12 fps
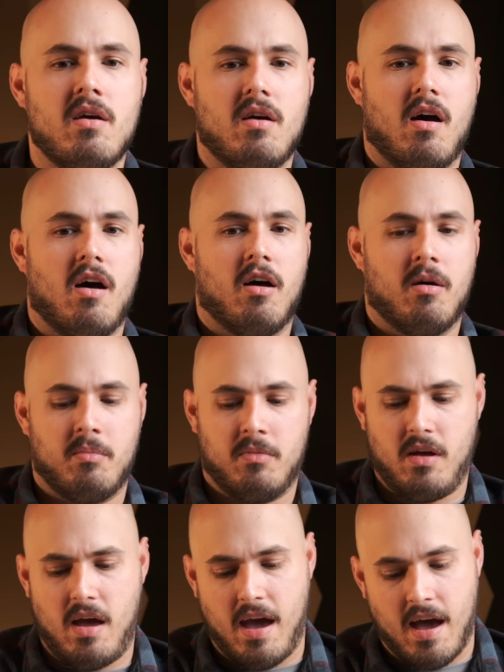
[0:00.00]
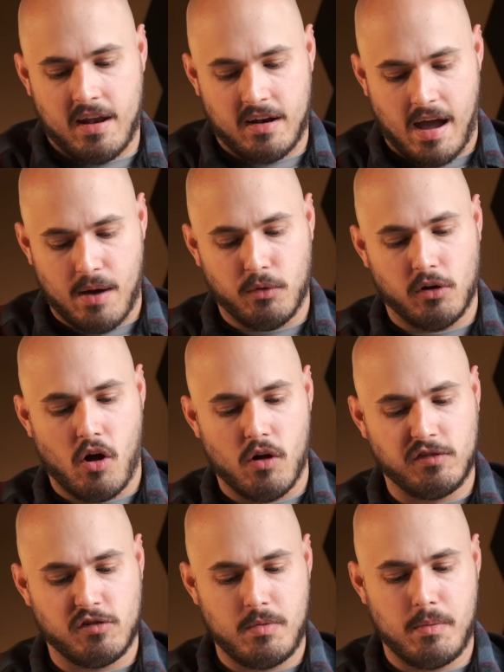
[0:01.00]
And I will
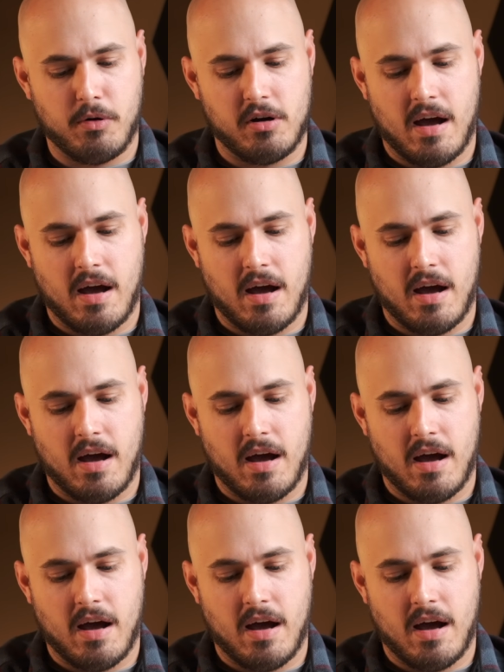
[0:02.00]
also be putting